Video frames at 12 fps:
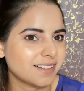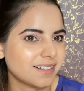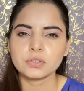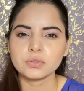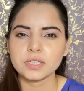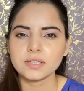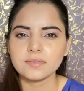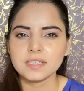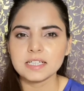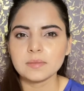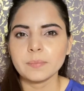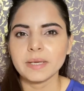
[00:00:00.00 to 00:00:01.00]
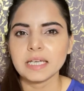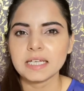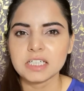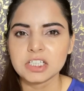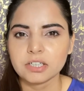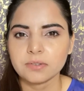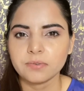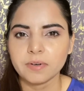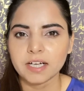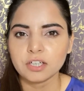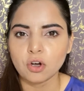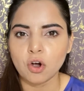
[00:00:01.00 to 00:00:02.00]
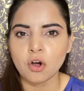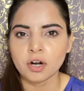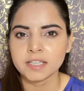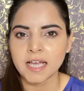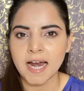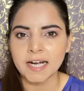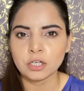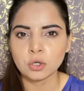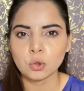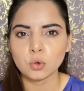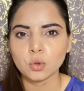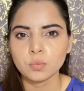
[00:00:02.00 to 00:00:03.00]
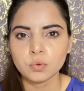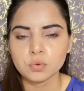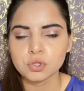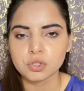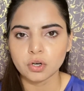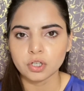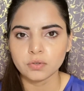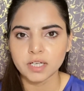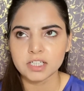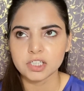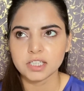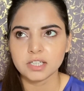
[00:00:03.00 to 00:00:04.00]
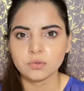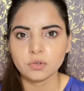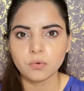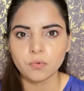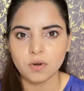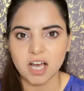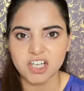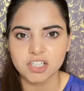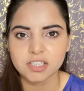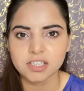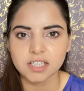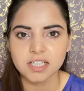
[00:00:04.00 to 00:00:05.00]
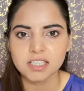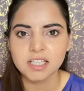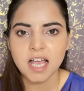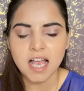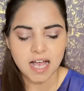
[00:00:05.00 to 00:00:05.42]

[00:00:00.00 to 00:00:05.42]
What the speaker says: To give little pinkish effect or that glow boost, or you can say flushed cheeks,